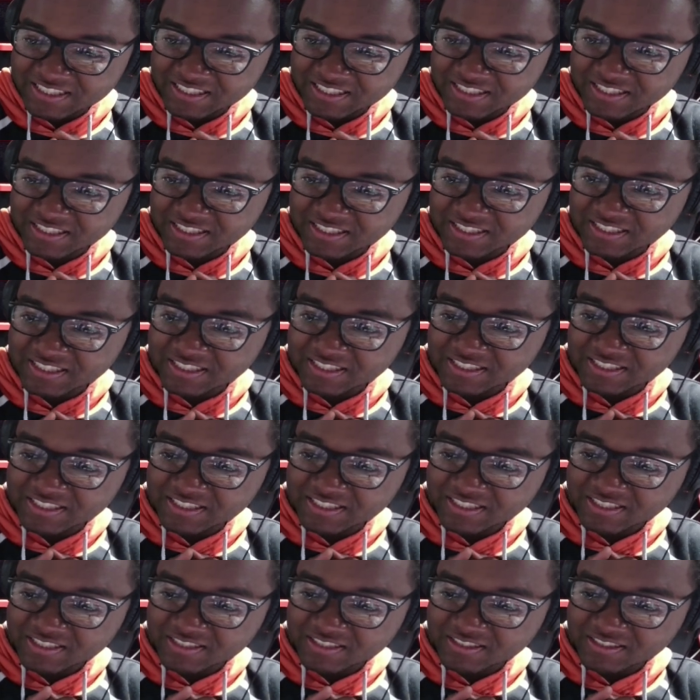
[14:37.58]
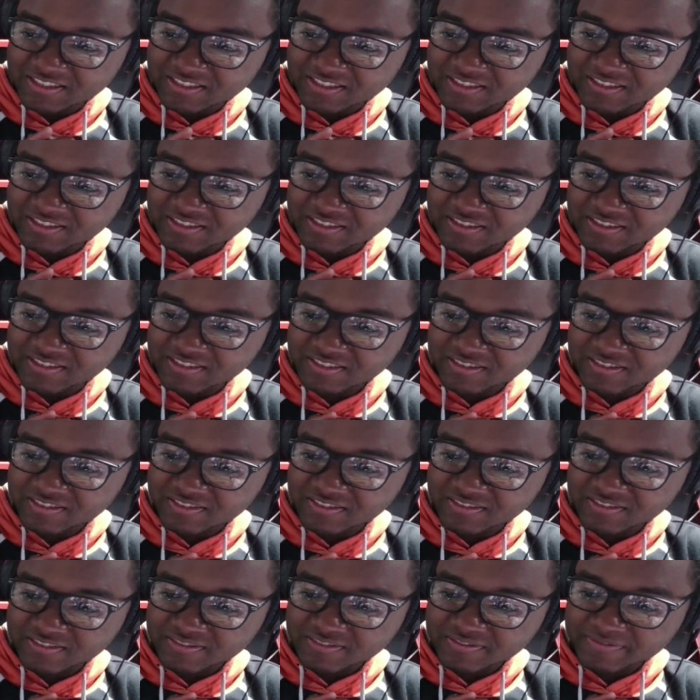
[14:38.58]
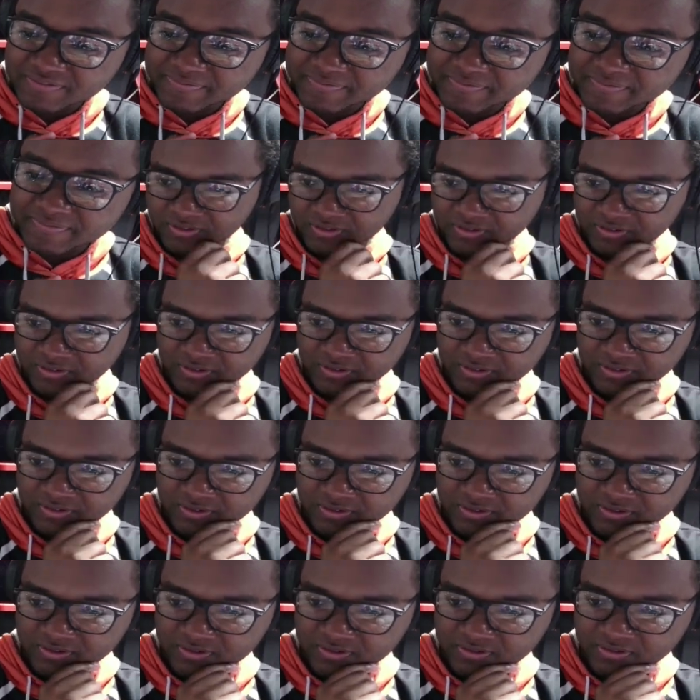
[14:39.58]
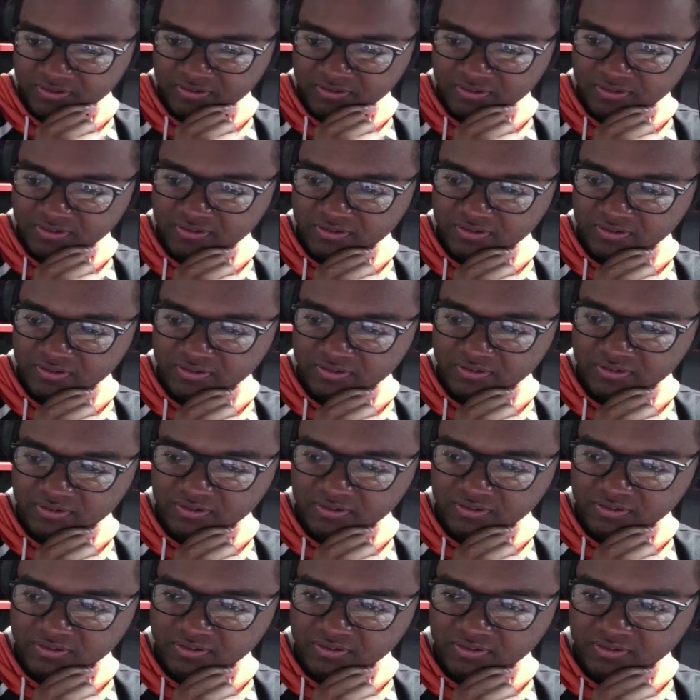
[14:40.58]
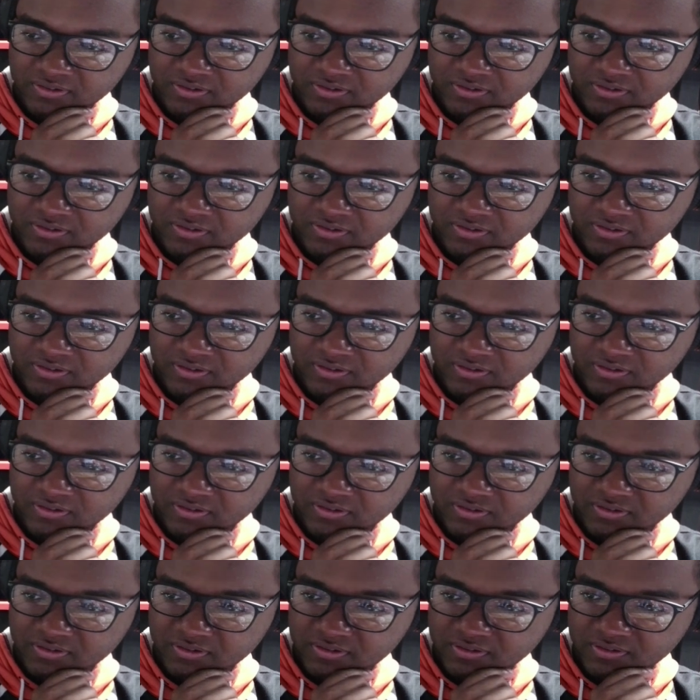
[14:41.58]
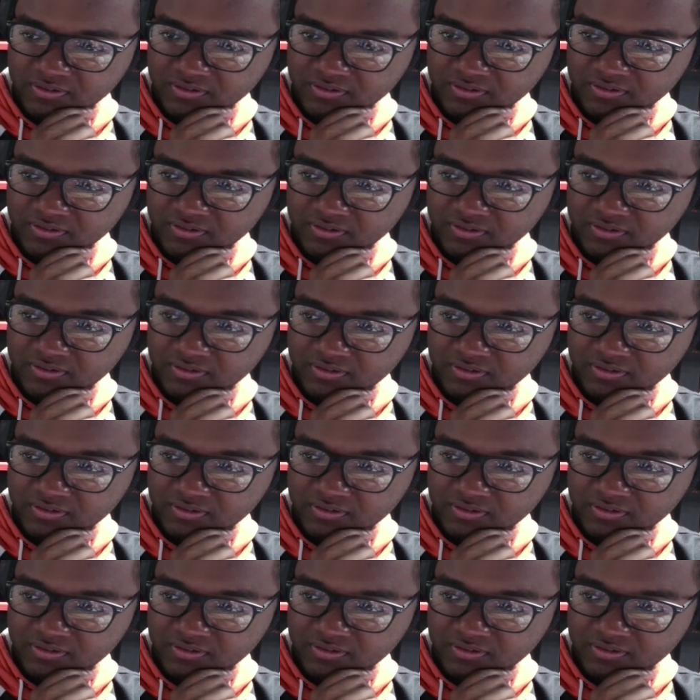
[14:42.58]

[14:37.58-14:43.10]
(silence)